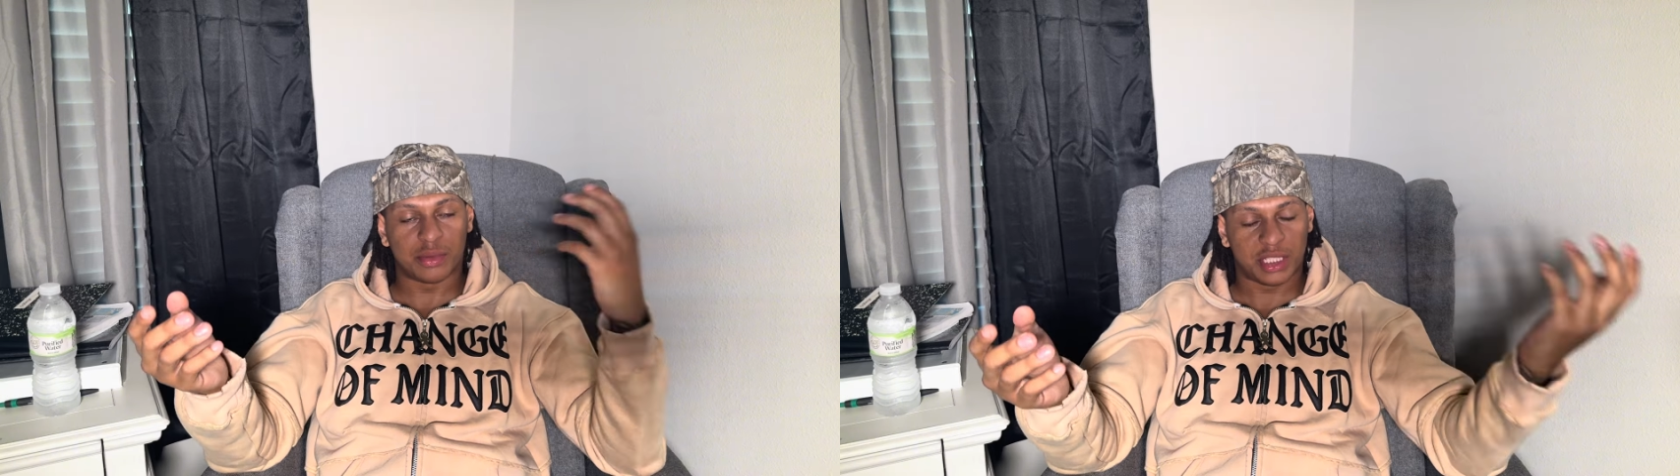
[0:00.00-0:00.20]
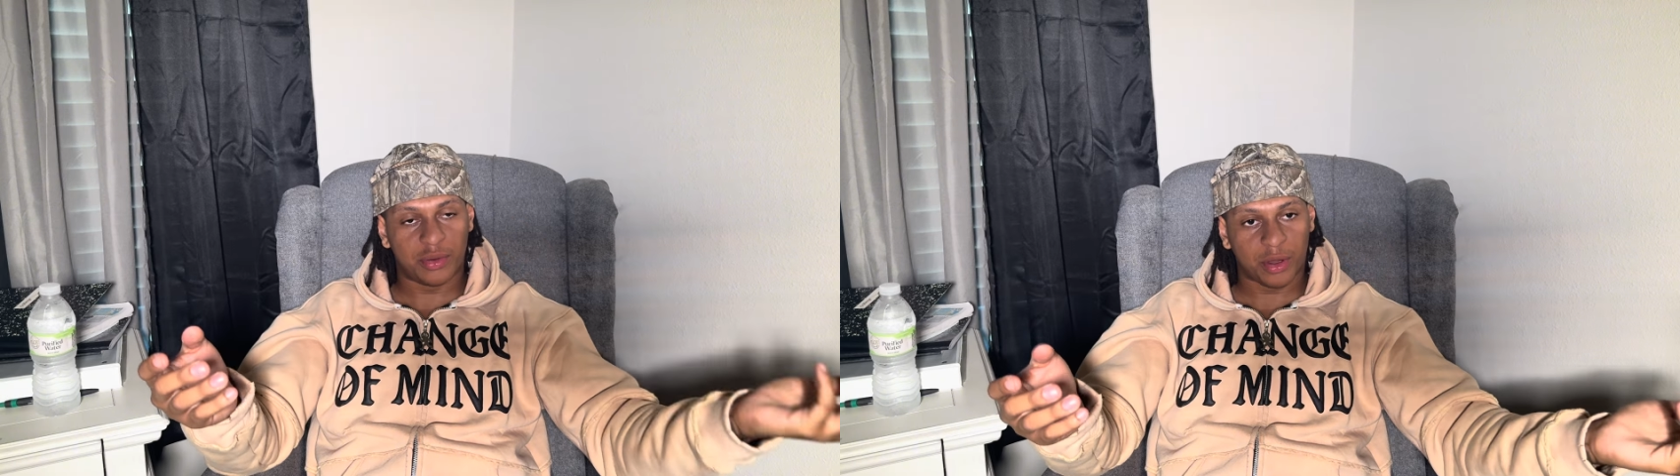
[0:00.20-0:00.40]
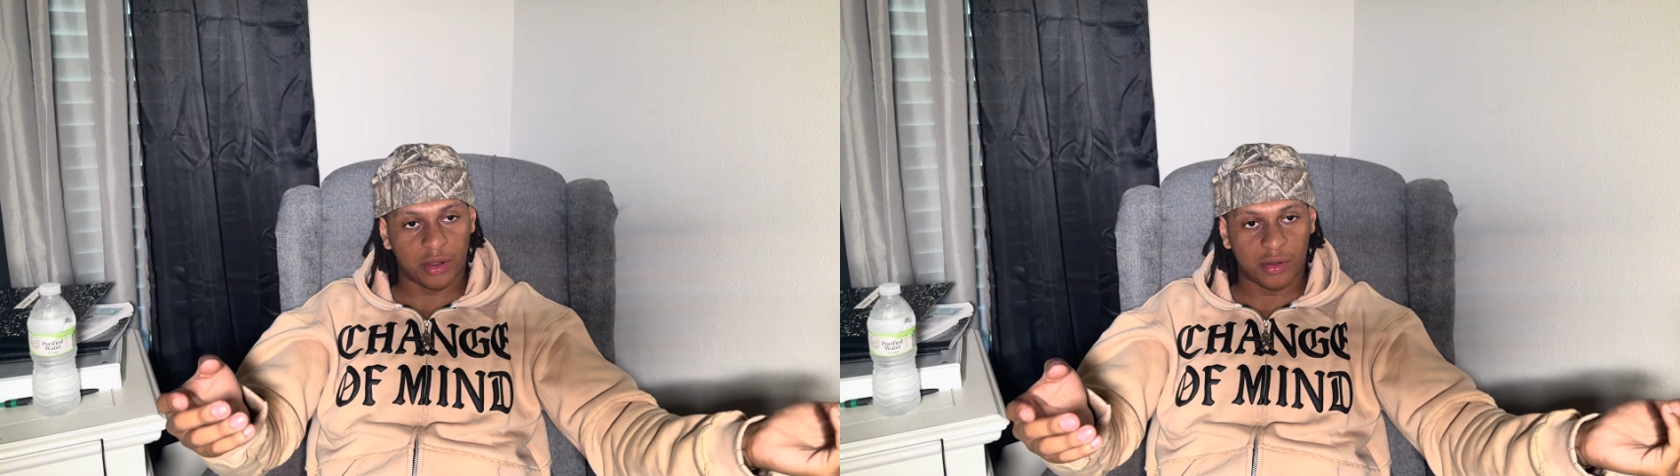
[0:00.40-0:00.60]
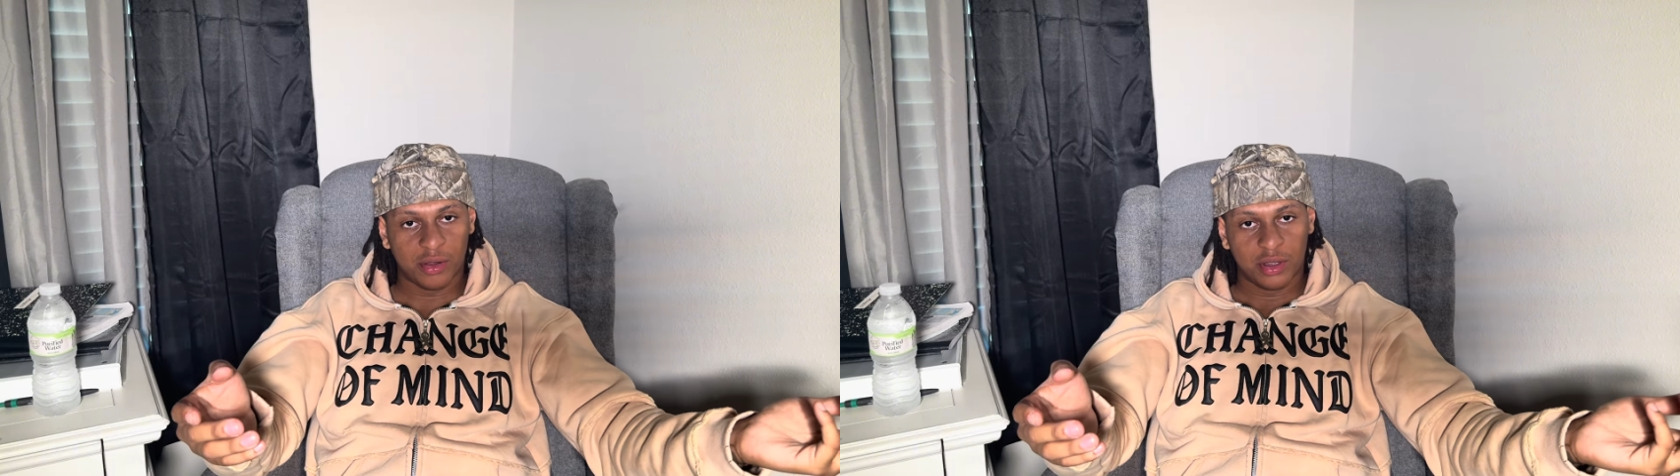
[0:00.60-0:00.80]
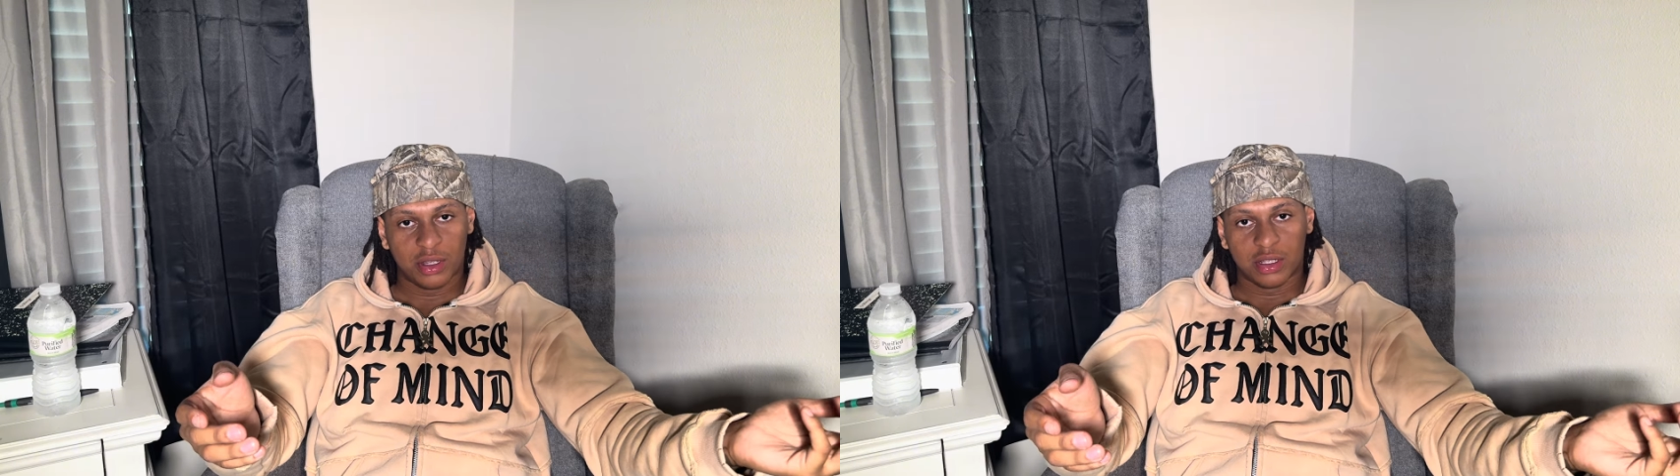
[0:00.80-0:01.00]
0
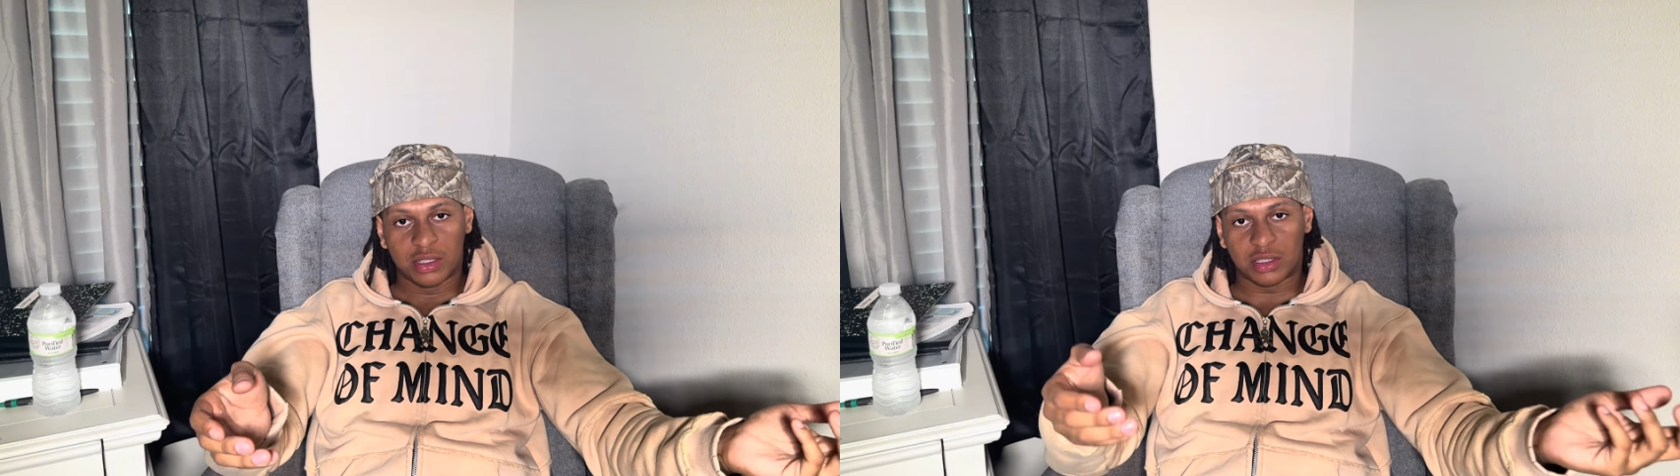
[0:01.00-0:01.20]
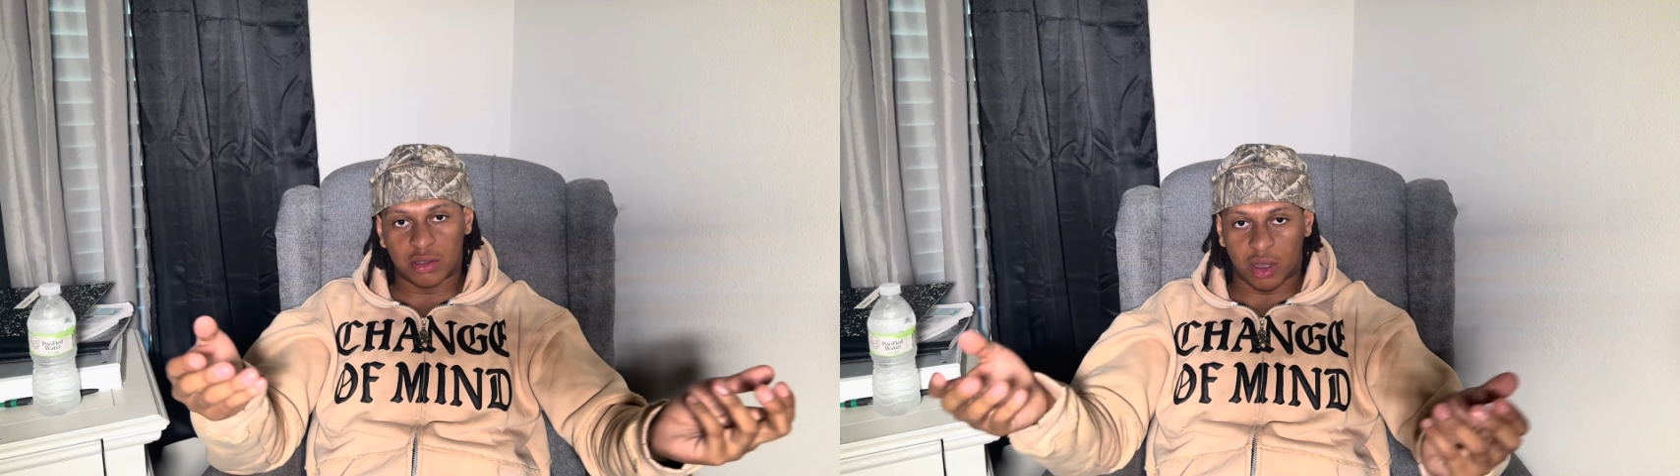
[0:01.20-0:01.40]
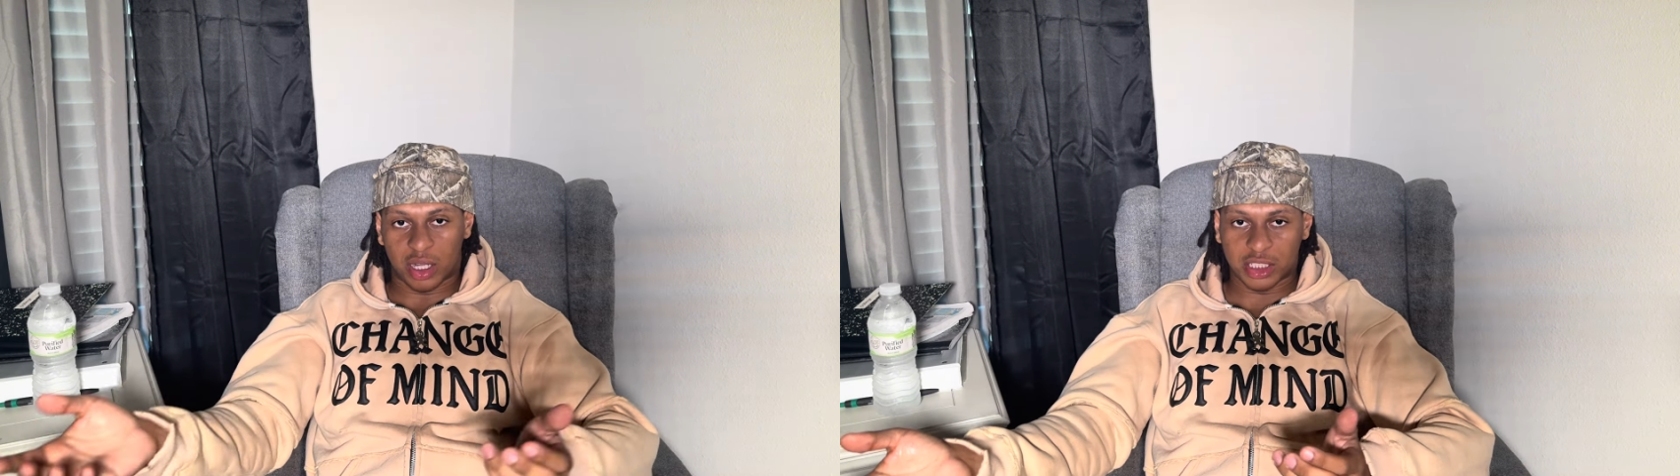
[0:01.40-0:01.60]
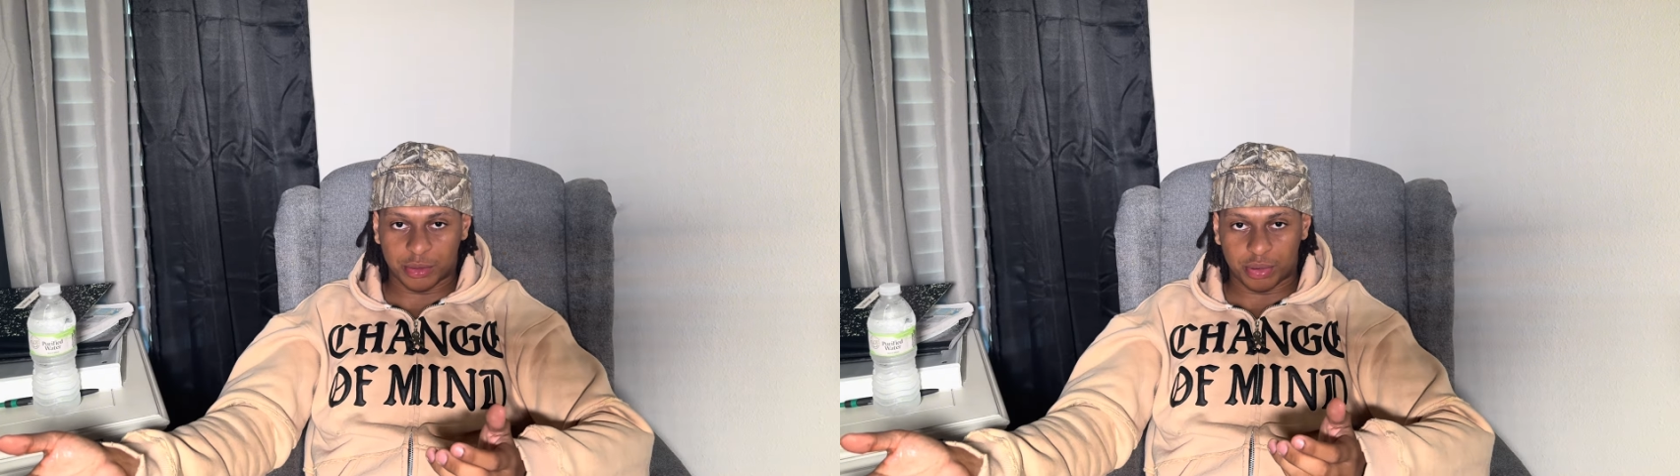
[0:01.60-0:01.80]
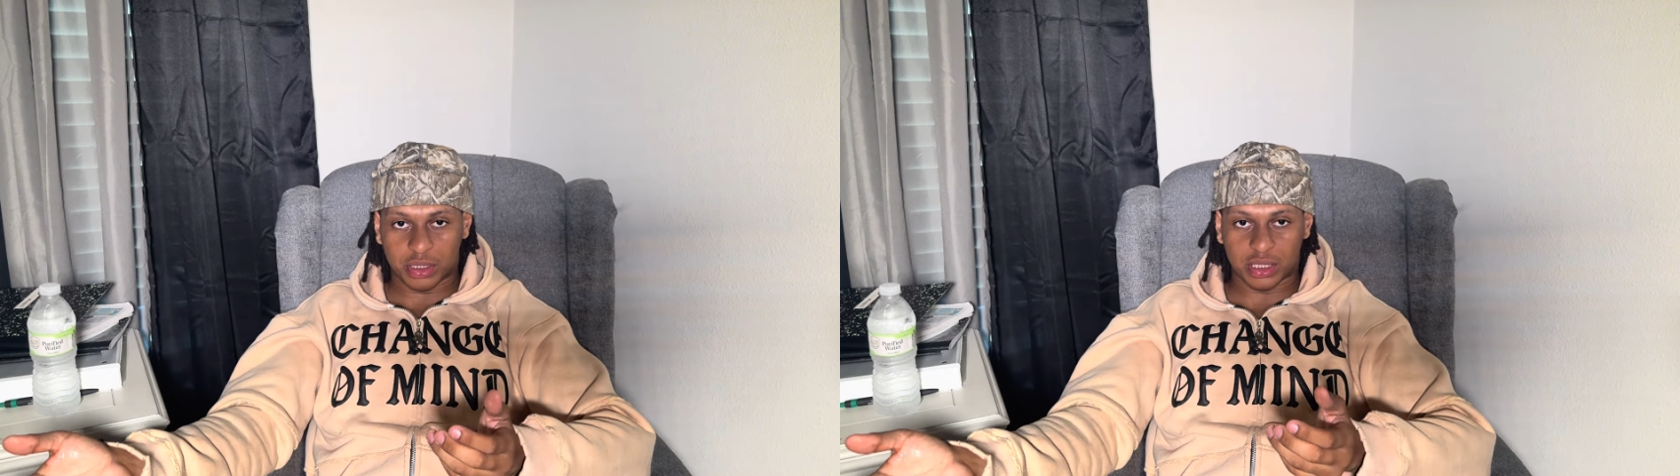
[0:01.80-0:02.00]
to
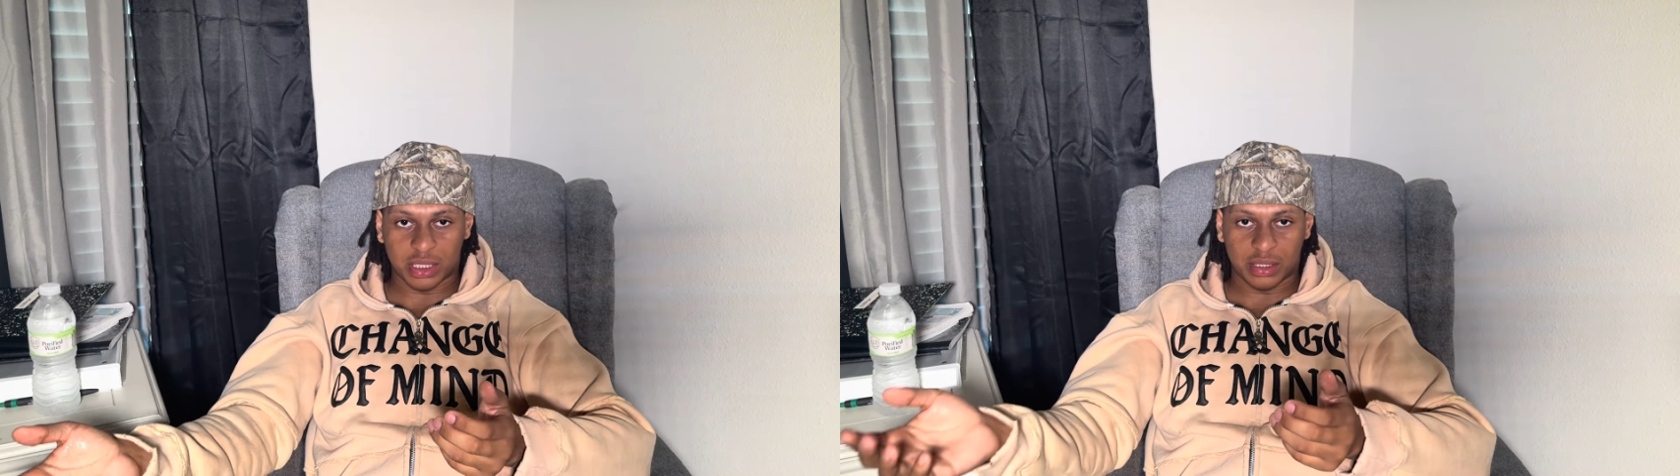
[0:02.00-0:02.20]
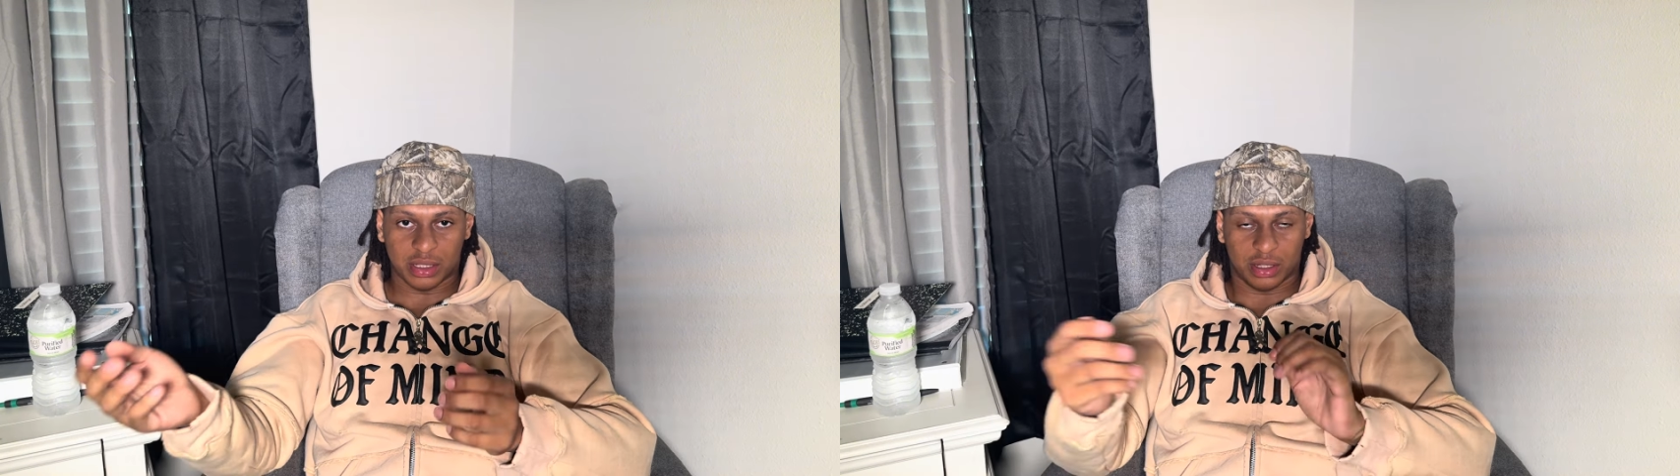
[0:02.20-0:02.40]
100%.